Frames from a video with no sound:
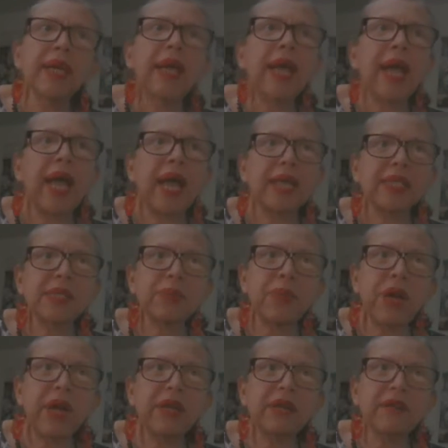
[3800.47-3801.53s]
as
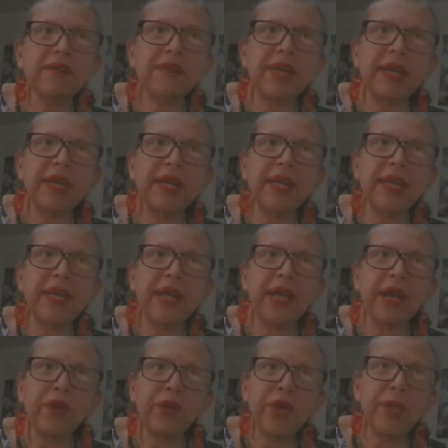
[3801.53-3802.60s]
part of an
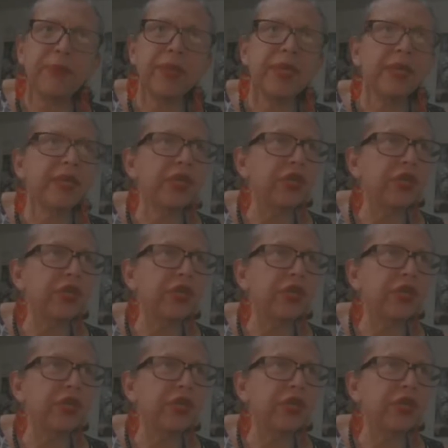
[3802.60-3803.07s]
agreement